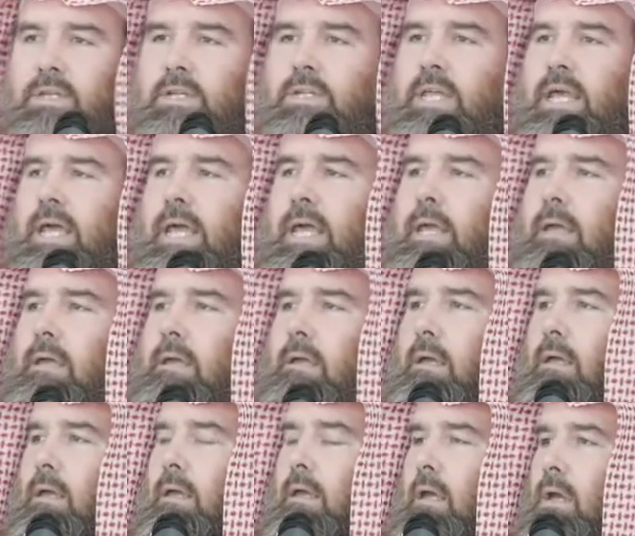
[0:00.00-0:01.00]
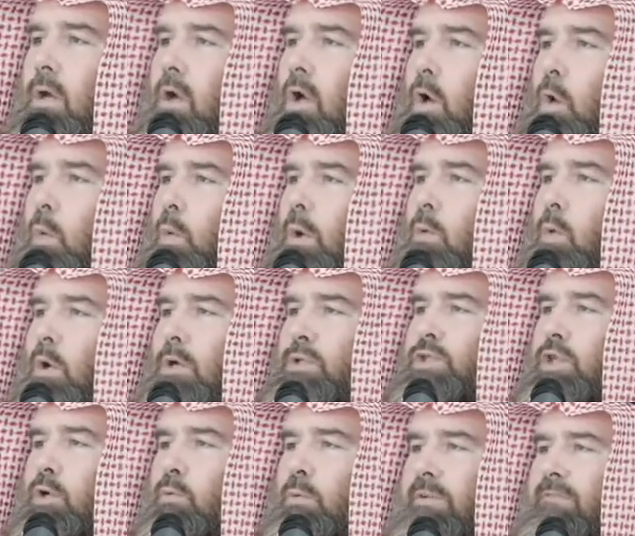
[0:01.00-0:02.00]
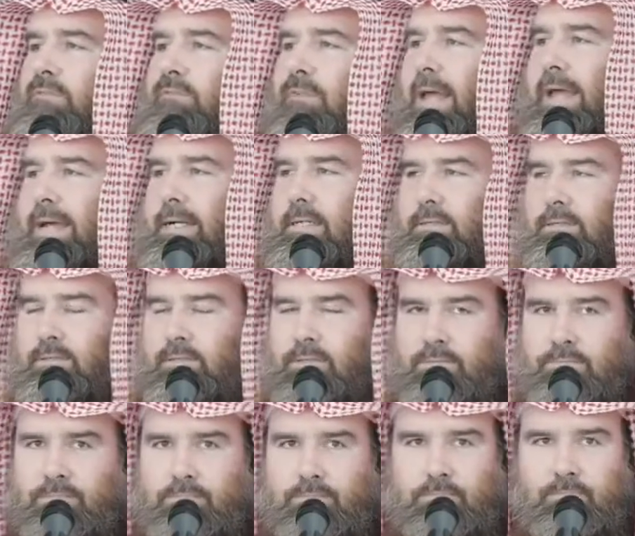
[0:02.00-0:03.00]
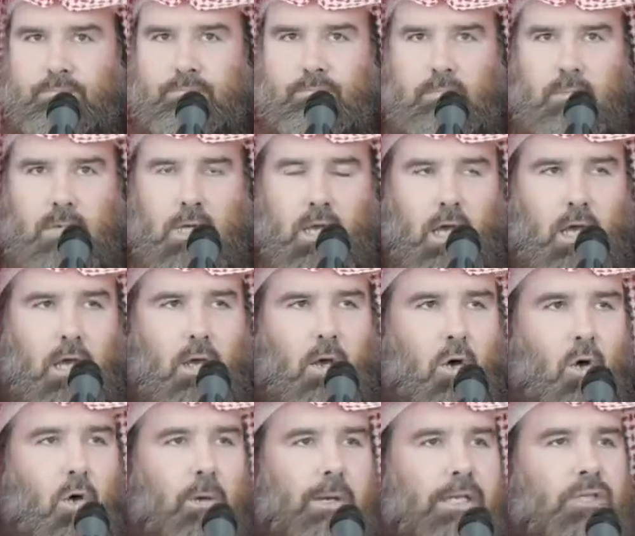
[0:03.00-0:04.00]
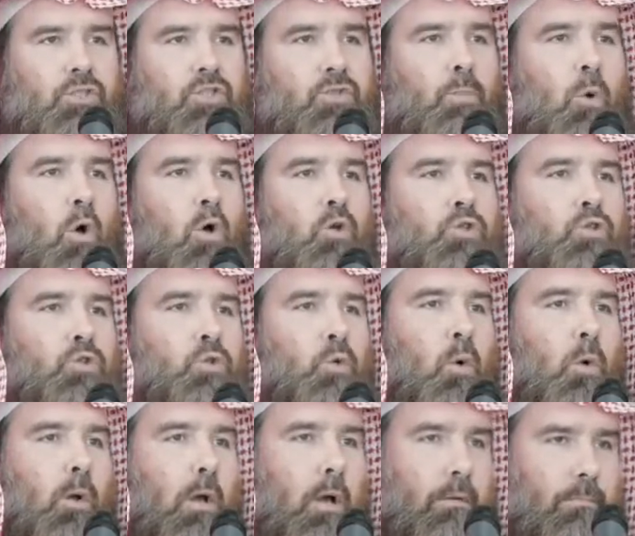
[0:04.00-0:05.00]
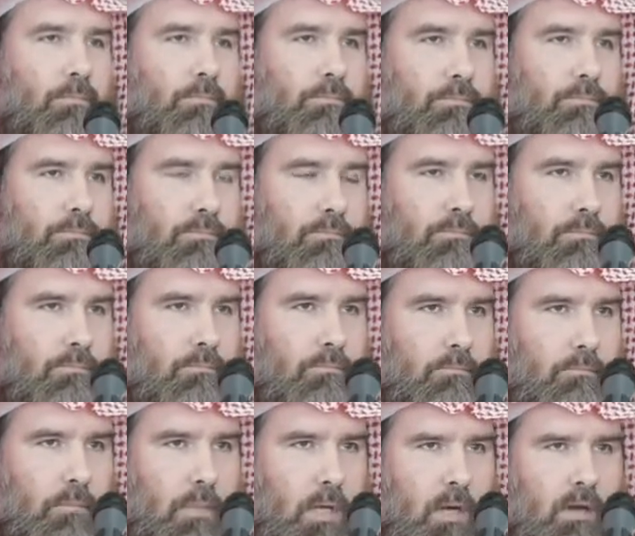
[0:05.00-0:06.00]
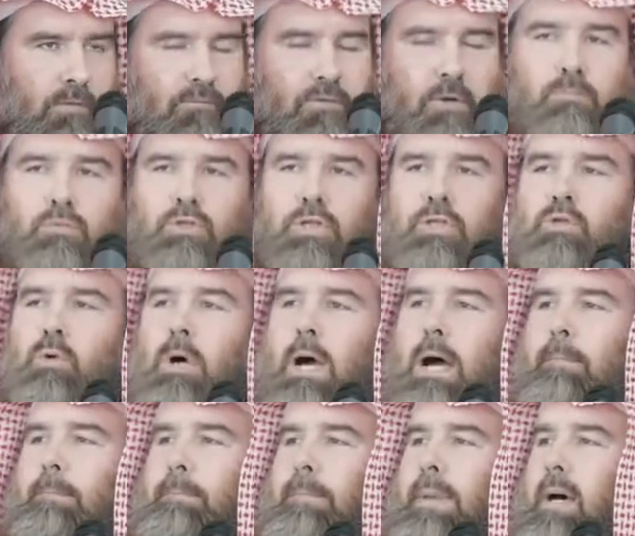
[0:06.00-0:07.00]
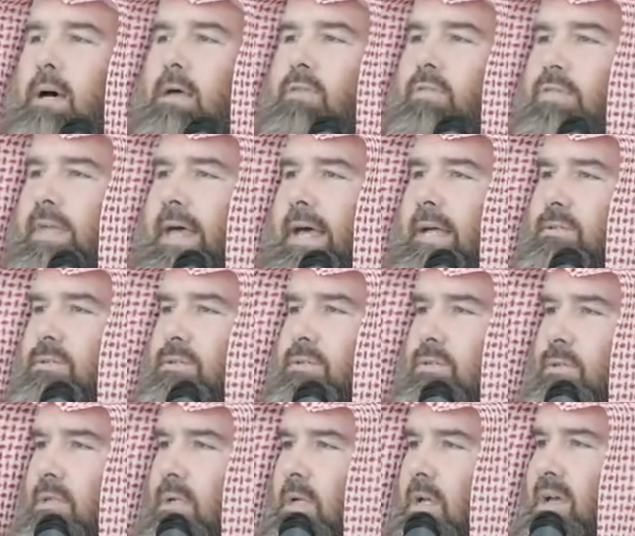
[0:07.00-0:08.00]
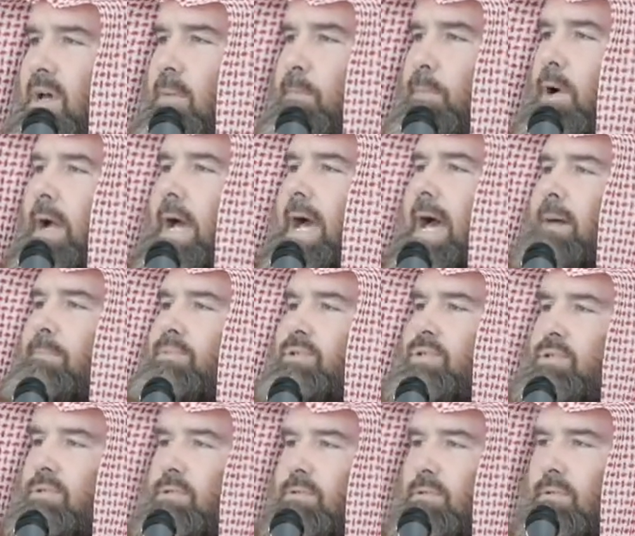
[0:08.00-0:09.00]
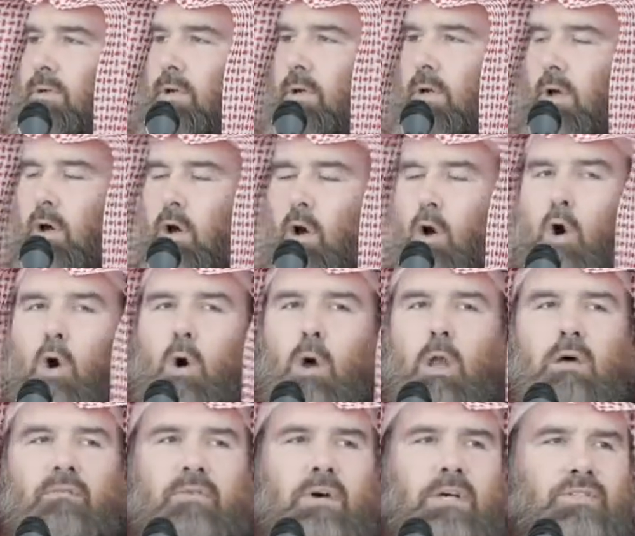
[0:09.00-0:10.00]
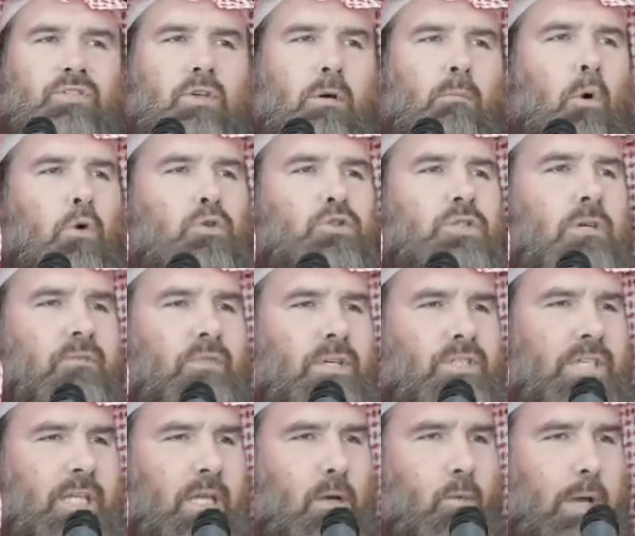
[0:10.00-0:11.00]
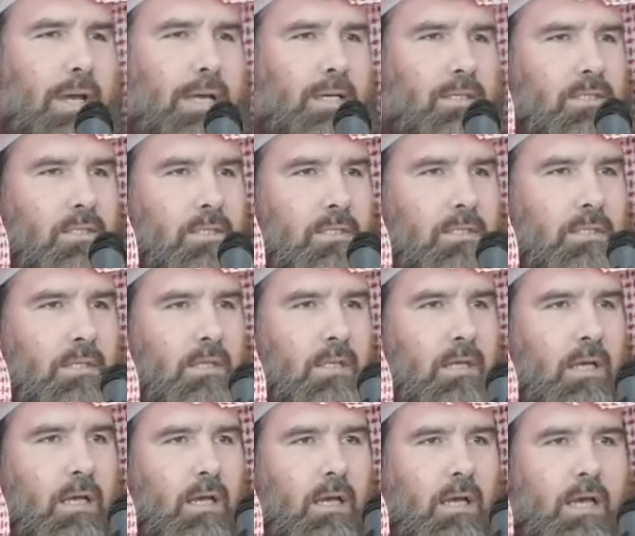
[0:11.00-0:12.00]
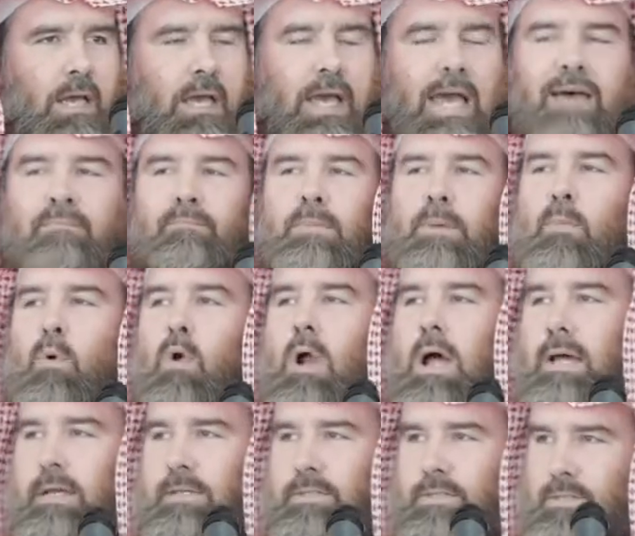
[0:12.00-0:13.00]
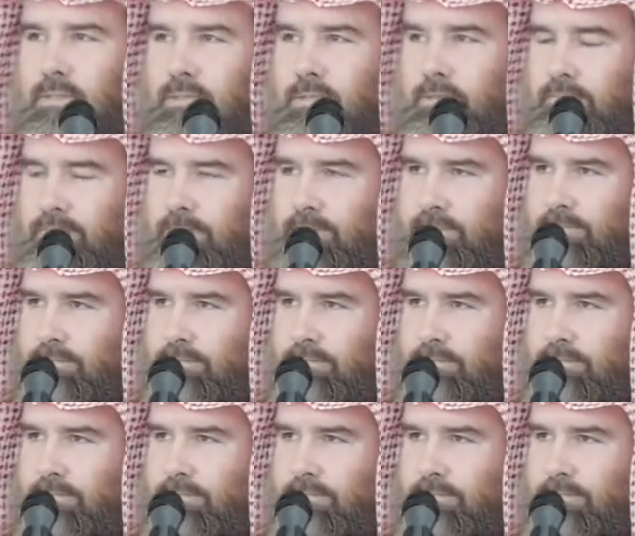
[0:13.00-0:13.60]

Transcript: today we want to reflect on a small surah from Juzu Amma that perhaps all of us, or most of us, anyways, have memorized.